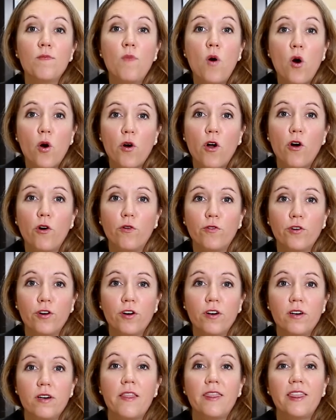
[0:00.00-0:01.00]
moreover,
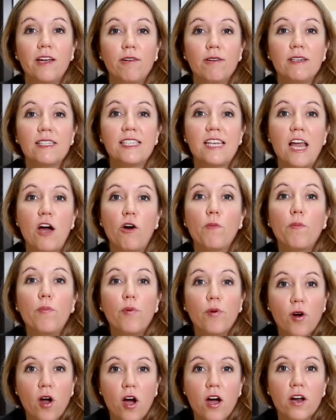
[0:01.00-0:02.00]
there is now
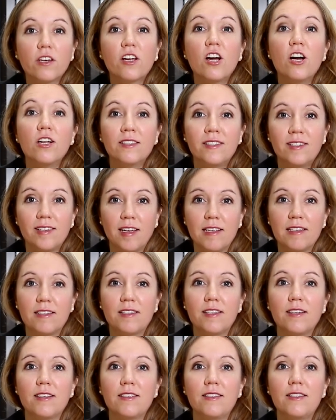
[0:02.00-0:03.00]
broad
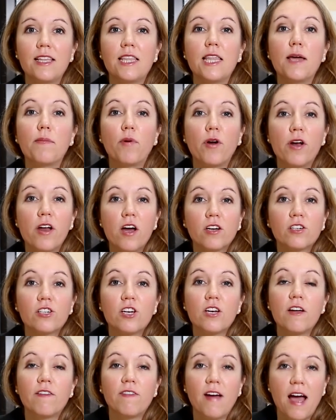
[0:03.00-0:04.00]
consensus that the production
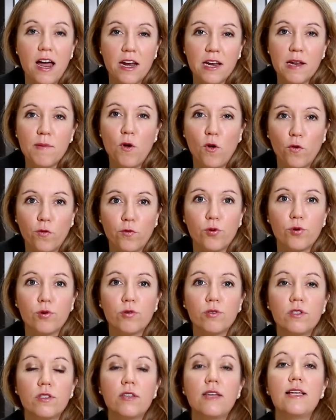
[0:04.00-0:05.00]
of animal
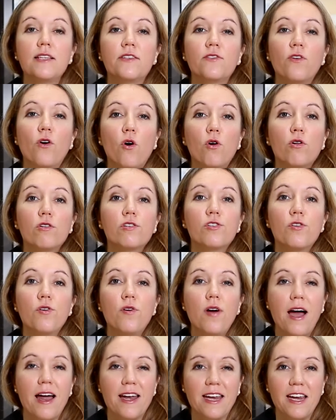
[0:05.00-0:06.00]
foods is also
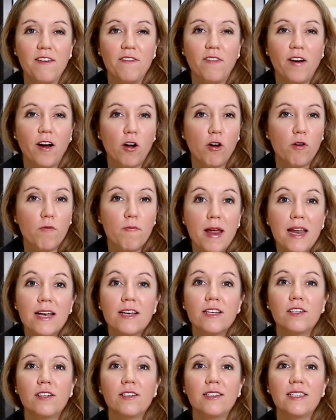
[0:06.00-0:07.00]
an
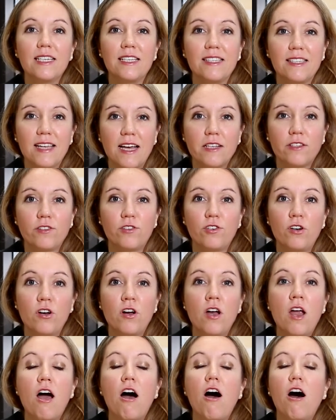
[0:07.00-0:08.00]
environmental disaster
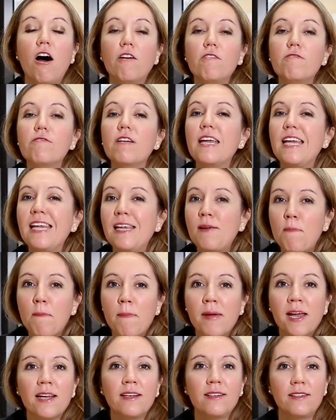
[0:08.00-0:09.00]
of
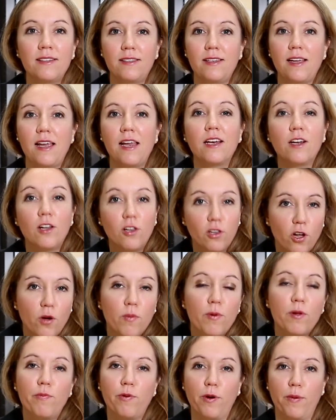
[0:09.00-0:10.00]
immense and
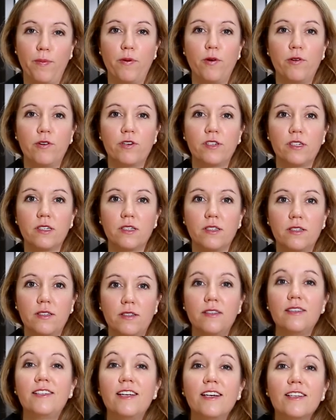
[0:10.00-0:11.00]
global proportions.
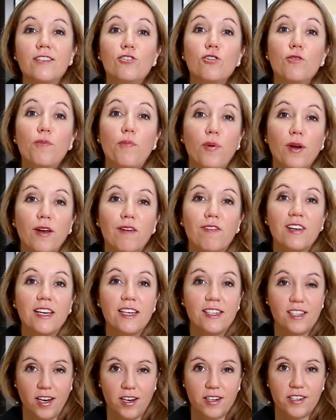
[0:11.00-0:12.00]
Just to briefly
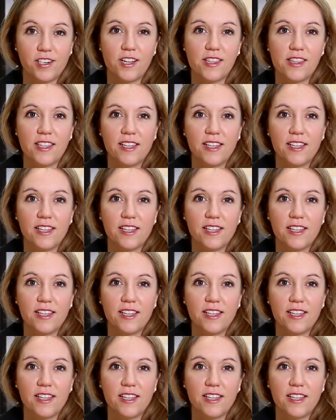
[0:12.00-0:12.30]
touch on